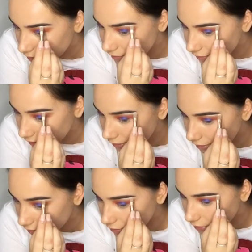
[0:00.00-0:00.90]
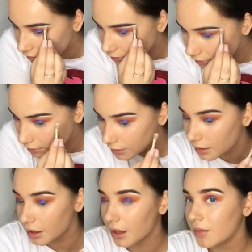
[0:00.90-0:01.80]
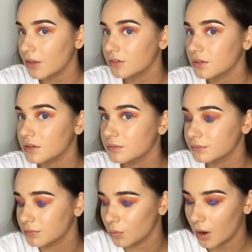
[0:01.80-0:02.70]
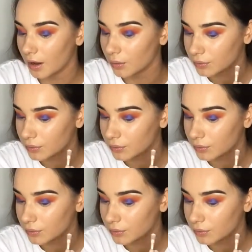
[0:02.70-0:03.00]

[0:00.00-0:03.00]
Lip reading: See? That just, wow.